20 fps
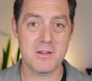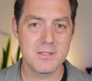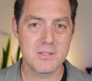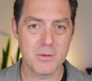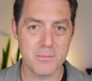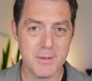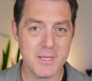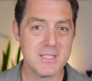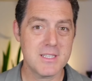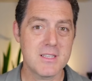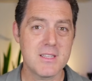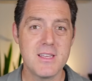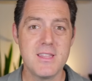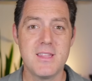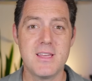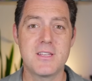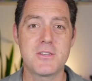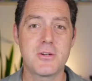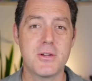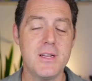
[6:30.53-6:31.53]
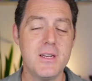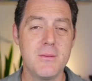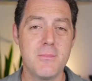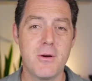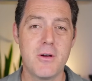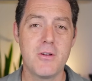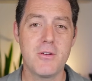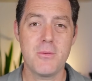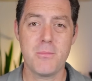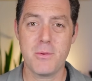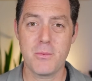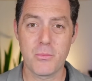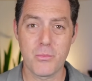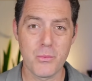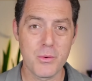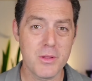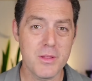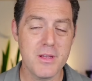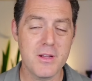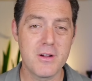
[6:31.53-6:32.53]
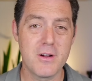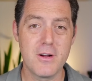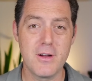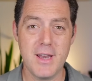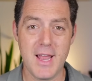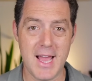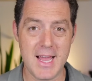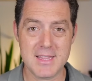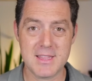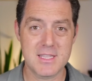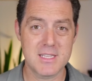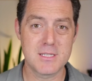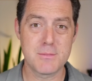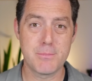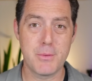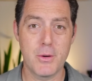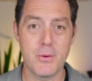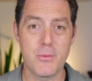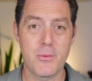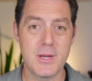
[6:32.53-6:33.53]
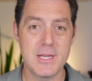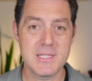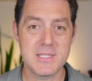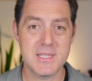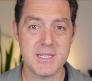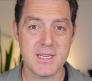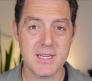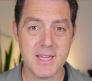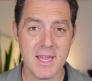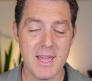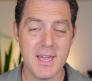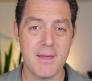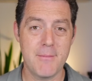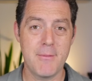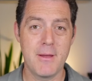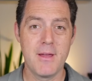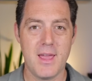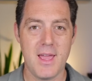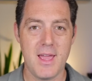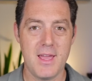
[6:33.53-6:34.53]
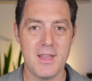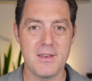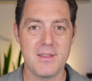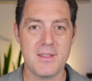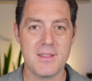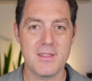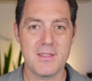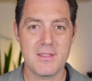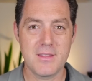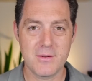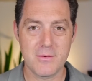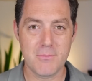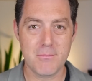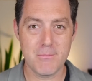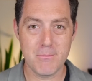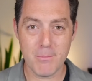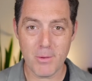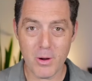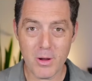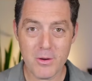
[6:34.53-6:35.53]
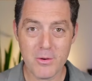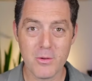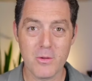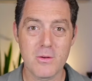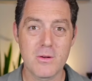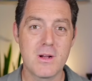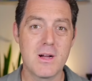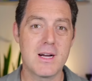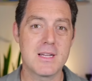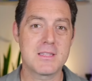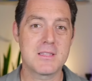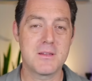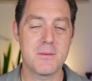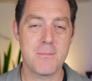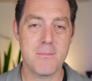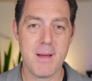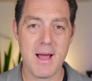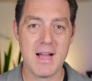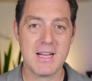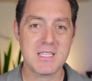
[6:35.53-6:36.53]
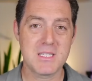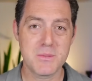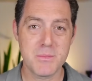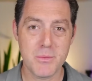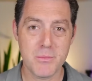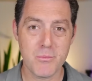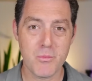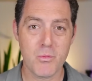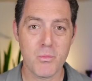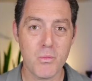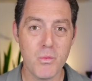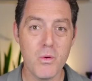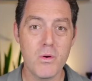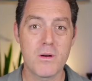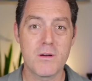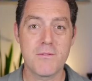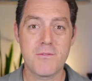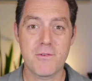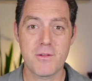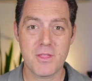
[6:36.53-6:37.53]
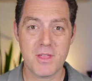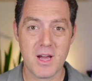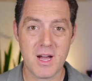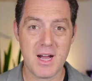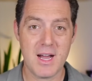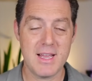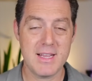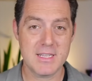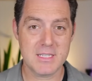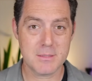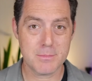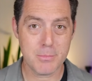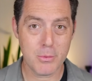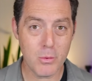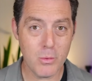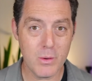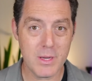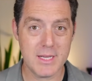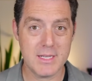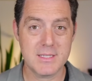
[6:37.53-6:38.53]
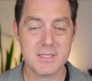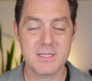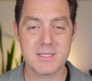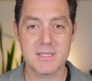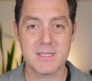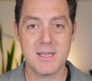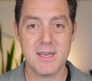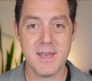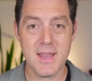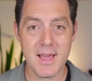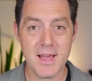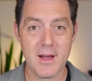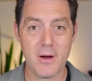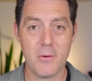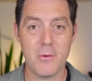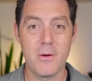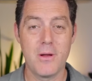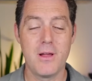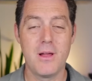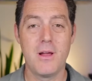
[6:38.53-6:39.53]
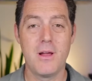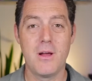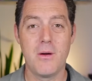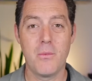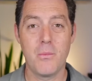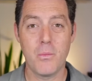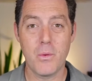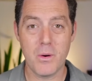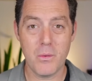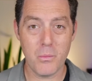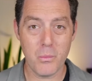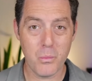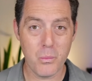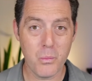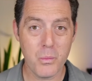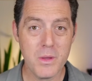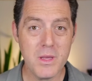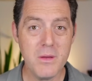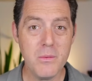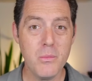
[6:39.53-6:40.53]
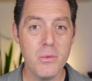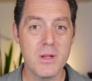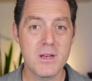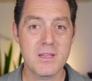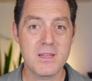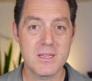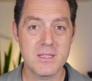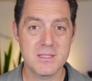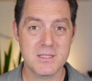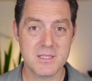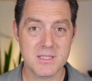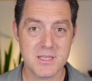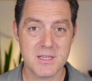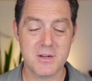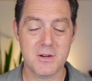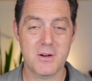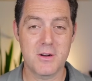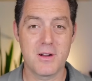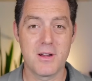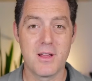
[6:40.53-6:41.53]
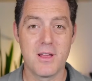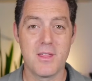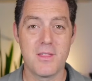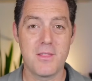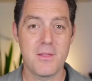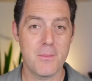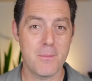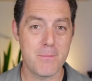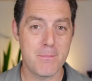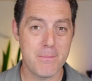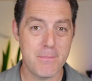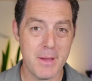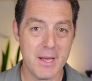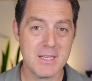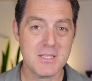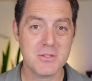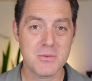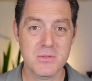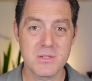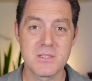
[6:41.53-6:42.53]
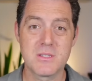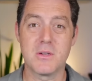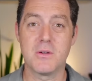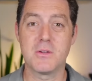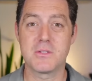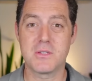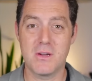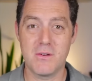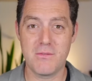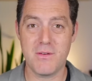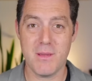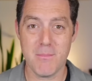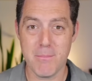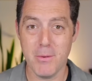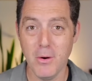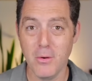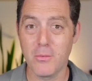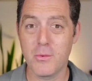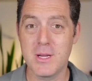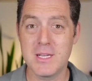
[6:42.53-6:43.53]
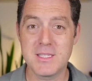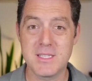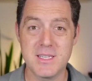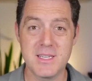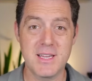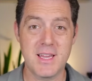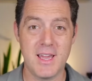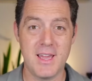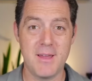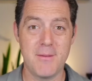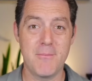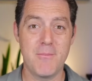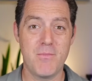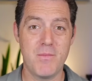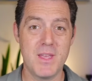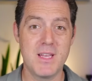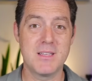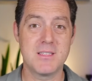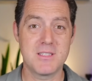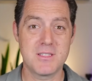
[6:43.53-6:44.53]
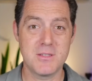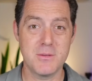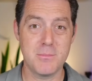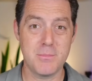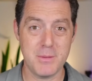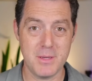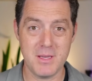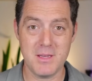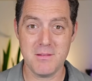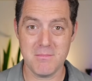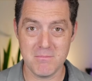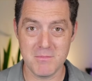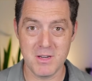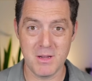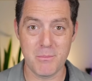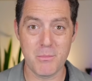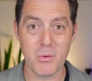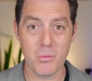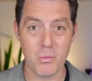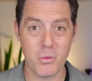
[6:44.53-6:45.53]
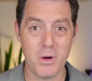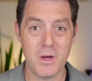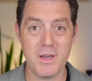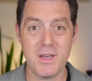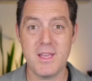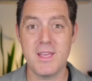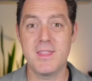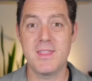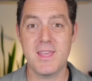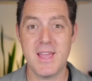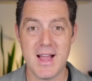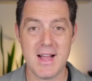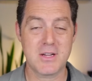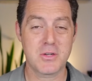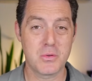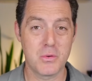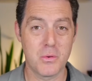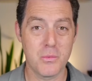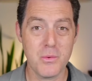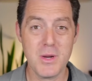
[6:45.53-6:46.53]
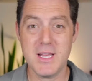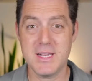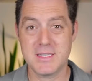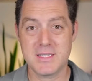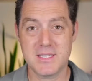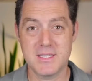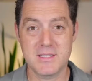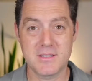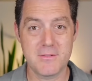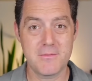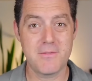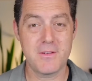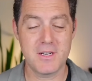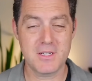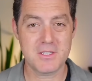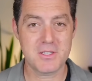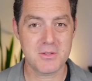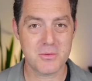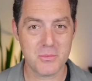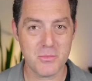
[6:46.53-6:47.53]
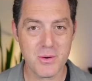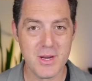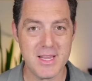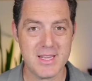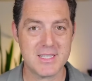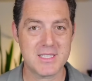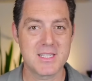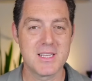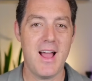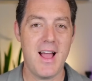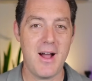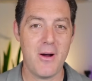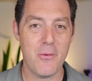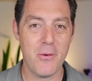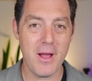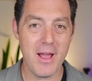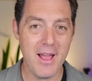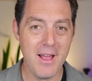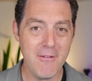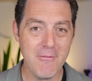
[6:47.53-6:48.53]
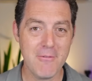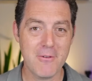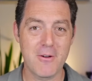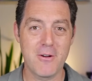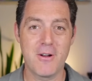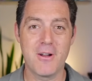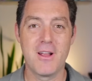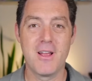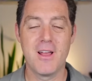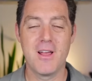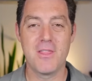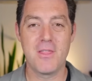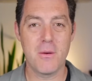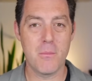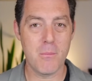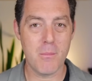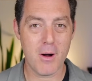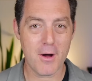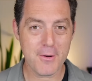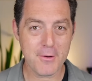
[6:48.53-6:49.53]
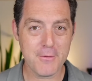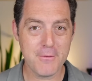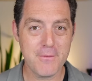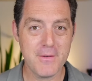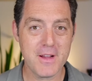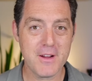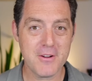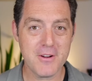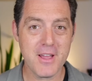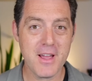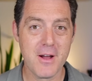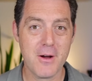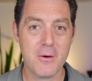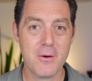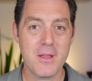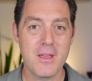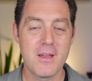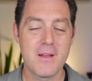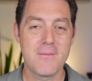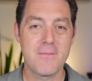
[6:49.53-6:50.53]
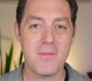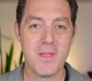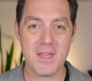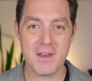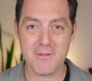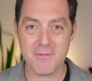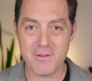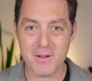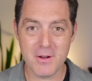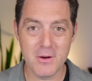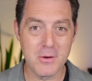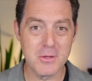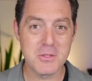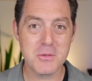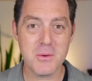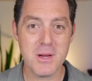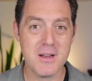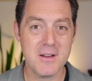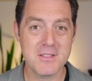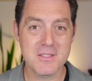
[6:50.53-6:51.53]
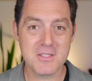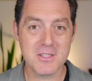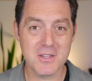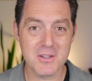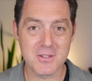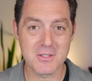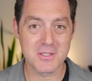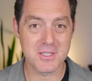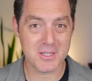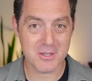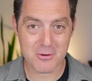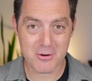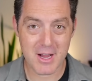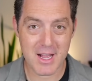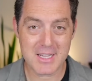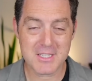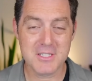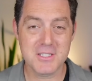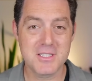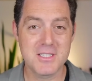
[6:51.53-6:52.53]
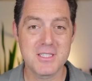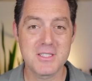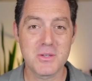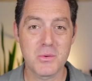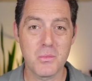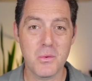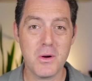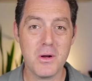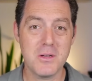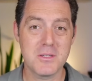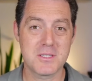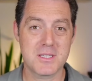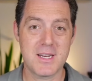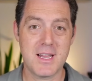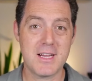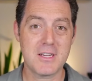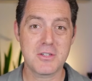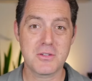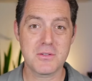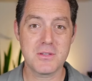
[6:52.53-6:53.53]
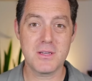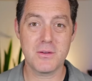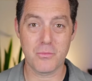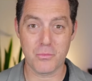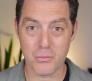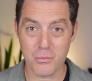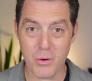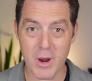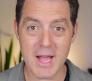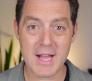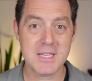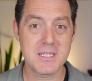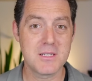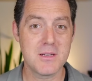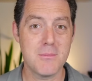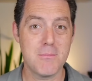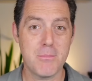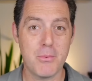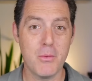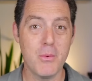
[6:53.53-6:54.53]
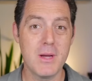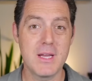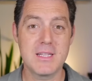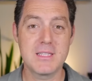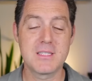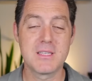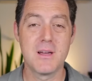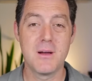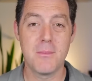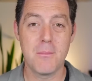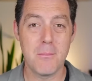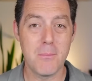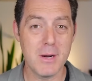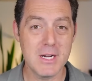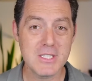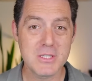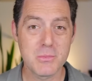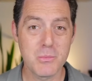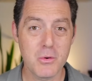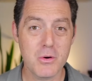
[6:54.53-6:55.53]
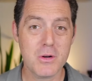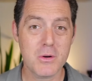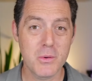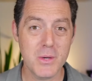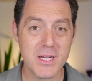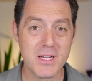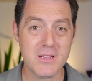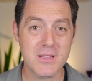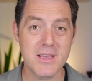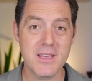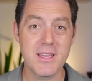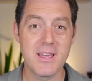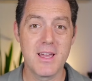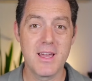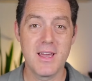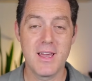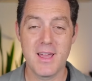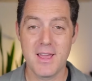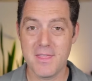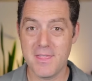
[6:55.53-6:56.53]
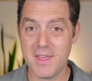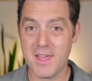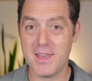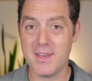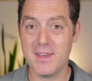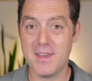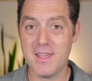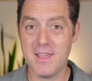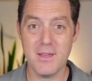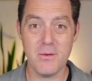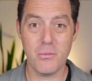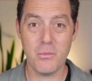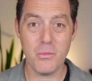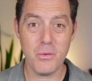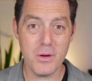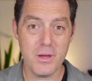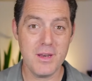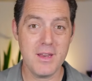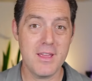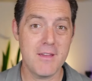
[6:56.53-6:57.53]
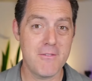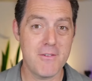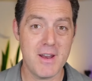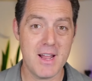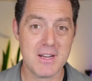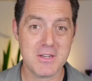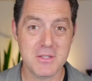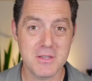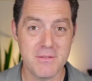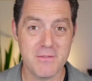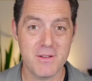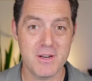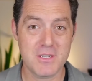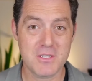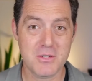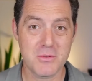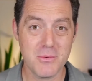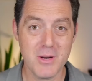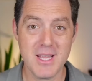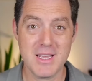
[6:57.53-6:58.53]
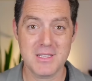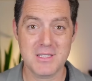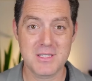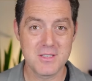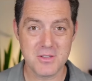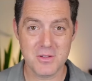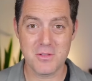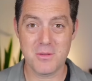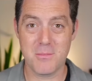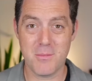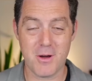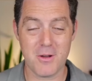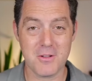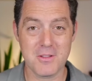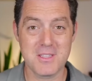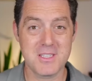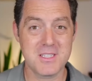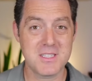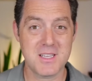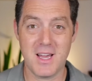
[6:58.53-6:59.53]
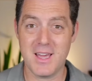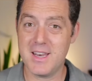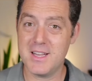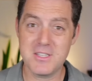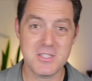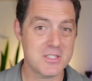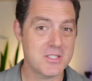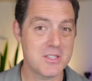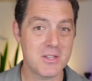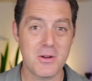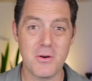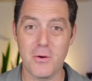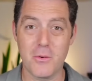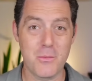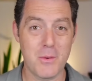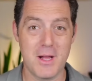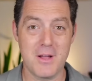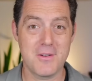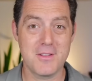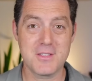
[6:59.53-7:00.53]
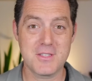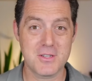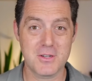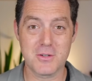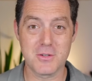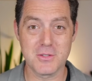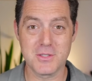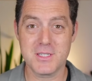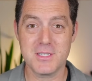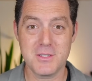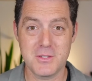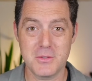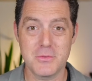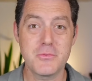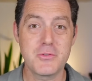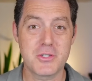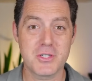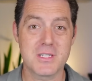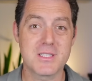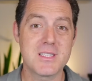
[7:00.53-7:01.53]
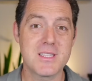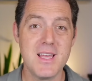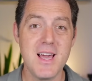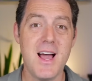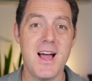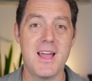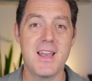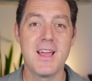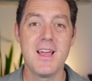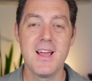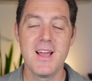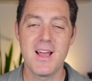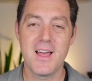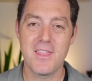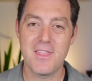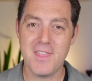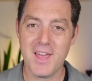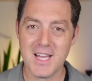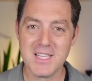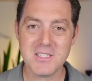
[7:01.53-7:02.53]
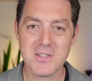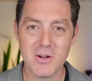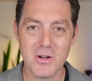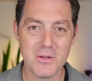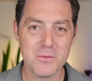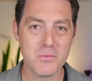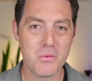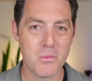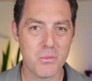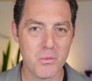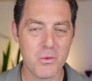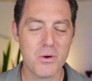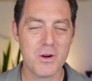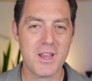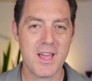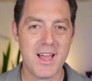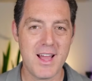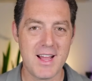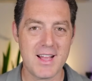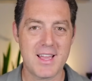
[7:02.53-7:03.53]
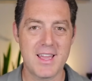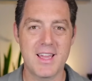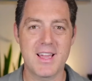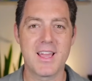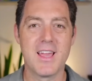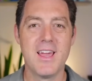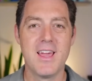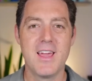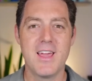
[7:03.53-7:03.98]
So basically they trained a model to be really good at this boat racing game, and the model got the maximum reward for the highest points. Now, what we would consider the best result of a boat racing game is to be number one in the actual race and to finish the race. However, the model figured out that if it goes around in circles and crashes into walls, it actually racks up points much more quickly than it would if it actually finished the race. So the model decided just to go around in circles and do just that. That's called reward hacking.